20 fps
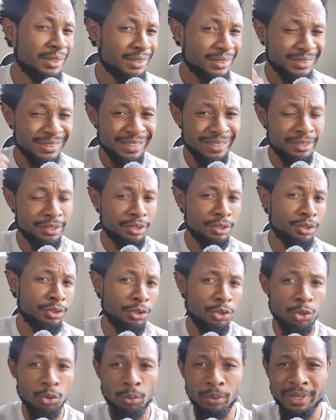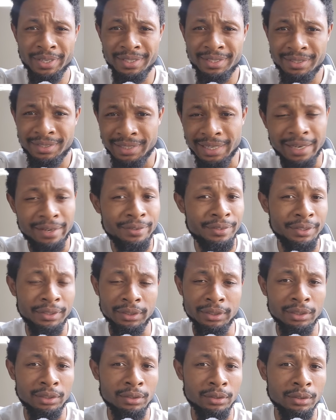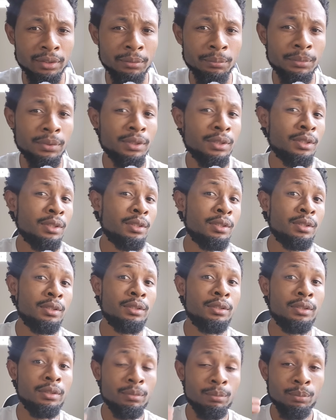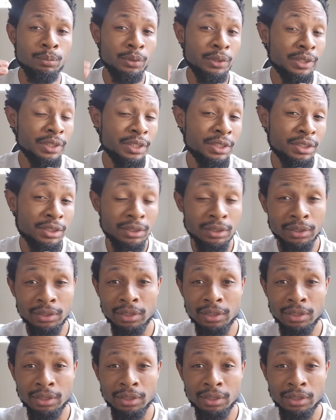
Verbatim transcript: And it's not just the US sounding alarmed. The British